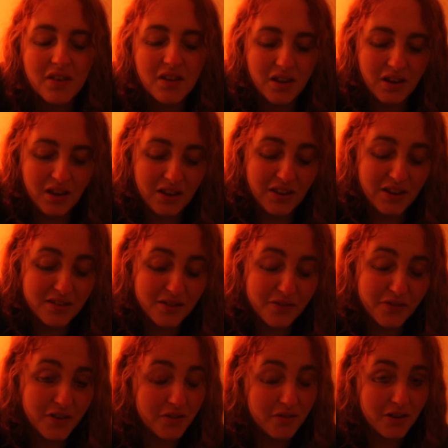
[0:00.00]
Yeah, that
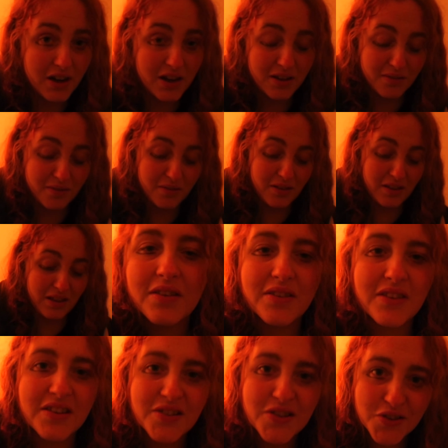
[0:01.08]
doesn't feel right.
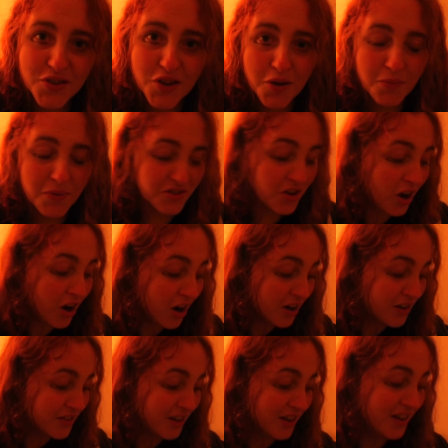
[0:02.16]
This is so much
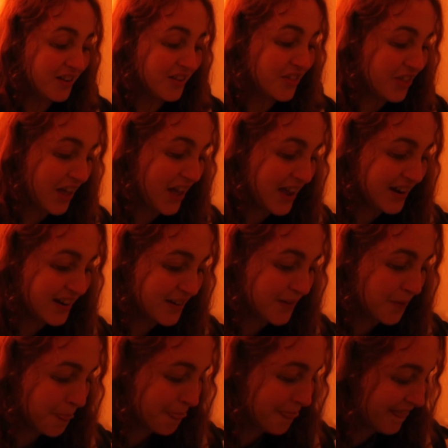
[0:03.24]
harder
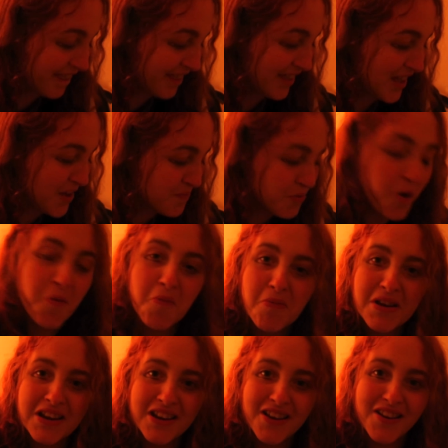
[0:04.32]
than it
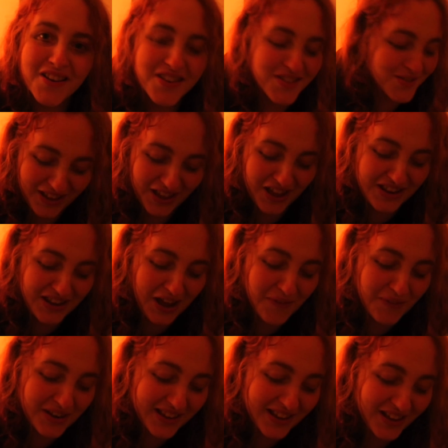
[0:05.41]
probably looks. Now
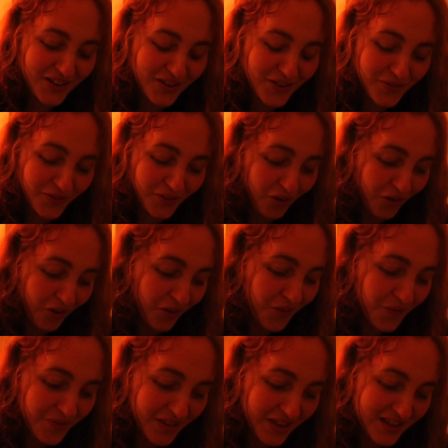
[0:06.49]
I'm gonna go for
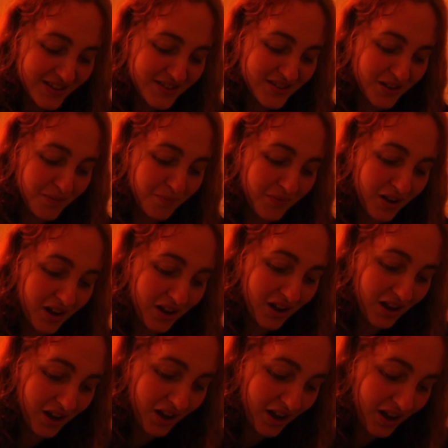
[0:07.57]
some
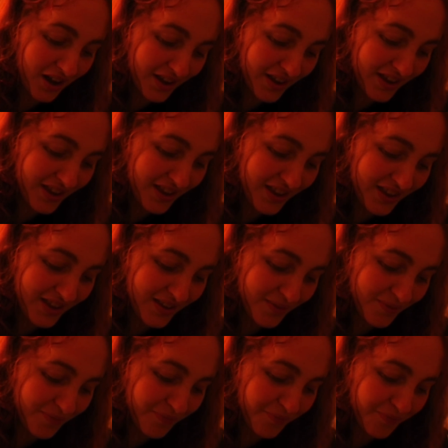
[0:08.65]
eye
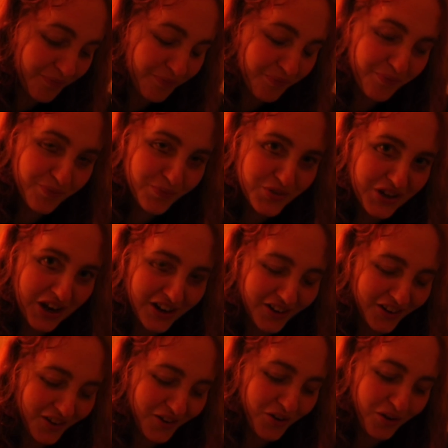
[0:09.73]

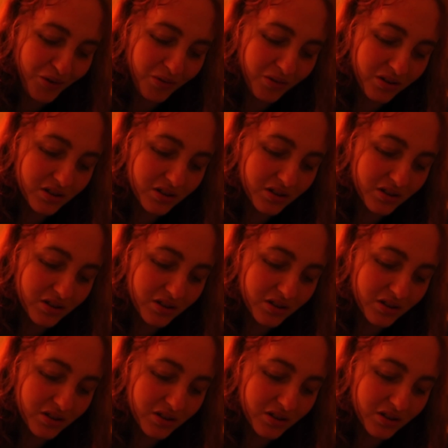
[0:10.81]
shadow.